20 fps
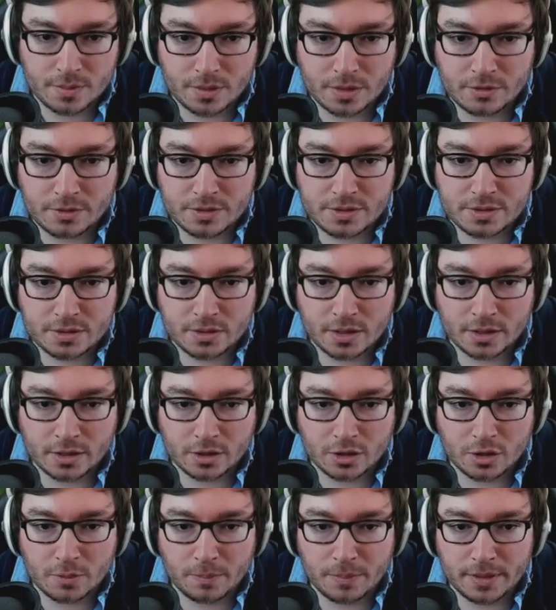But there isn't like
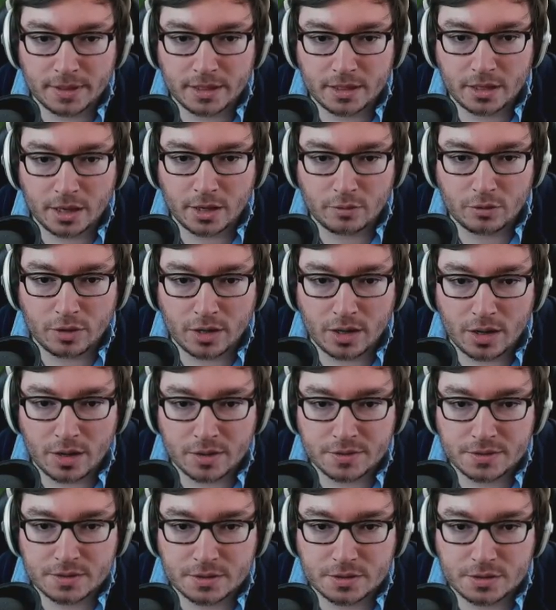a complete like right
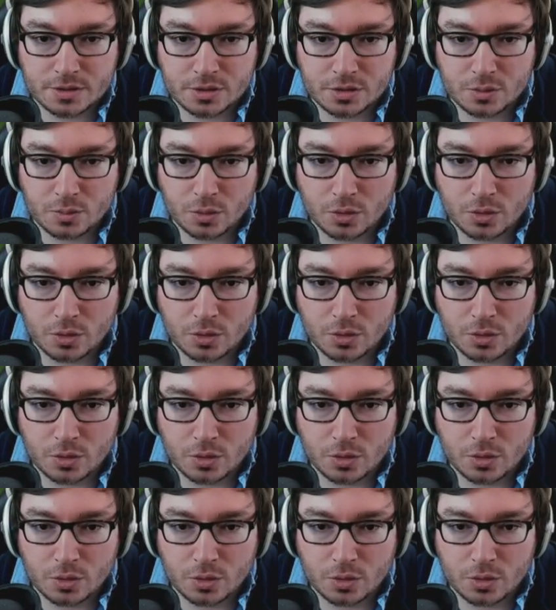answer to